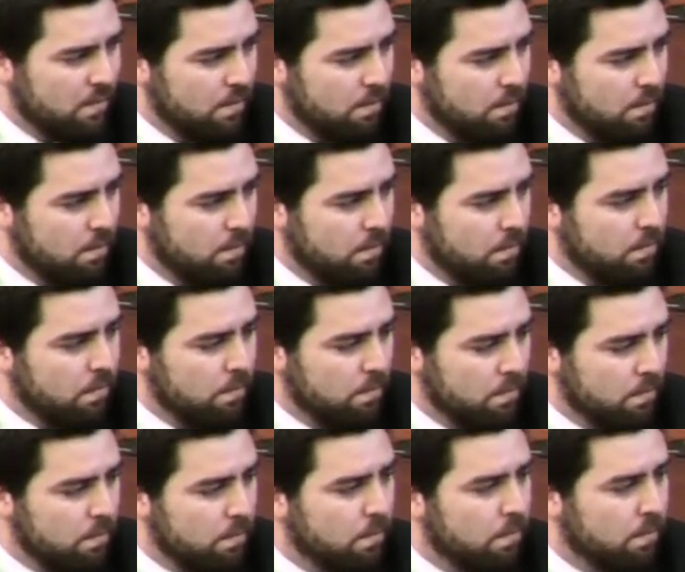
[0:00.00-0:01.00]

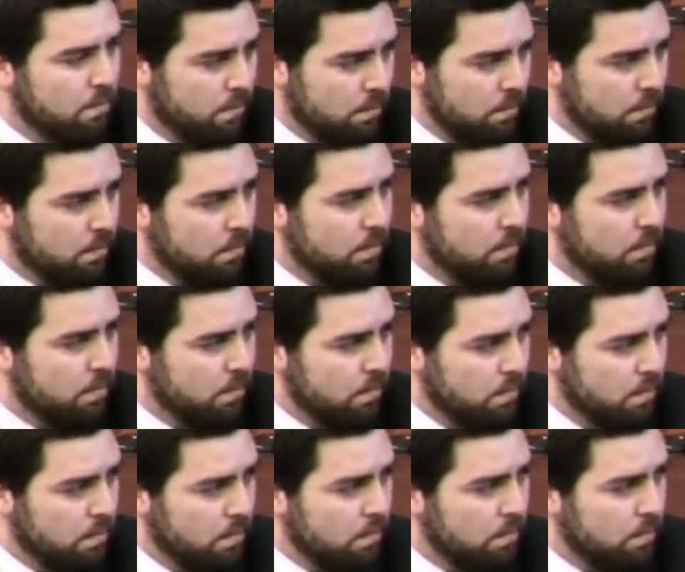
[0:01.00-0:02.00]

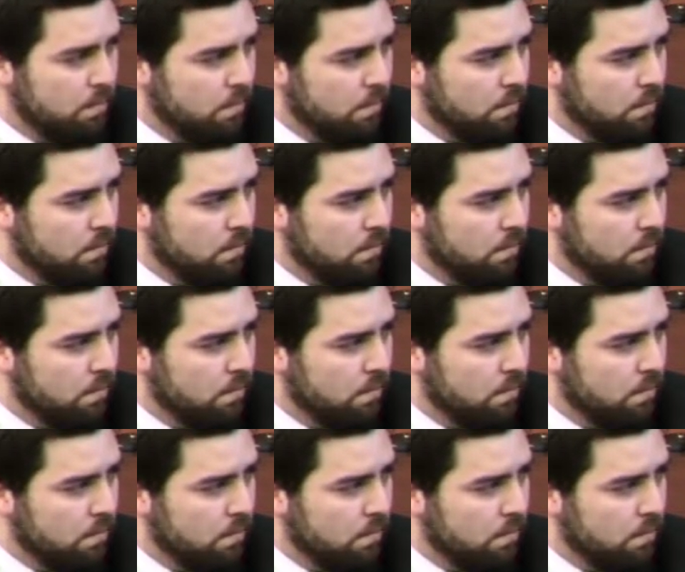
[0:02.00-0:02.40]
The person shown says nothing.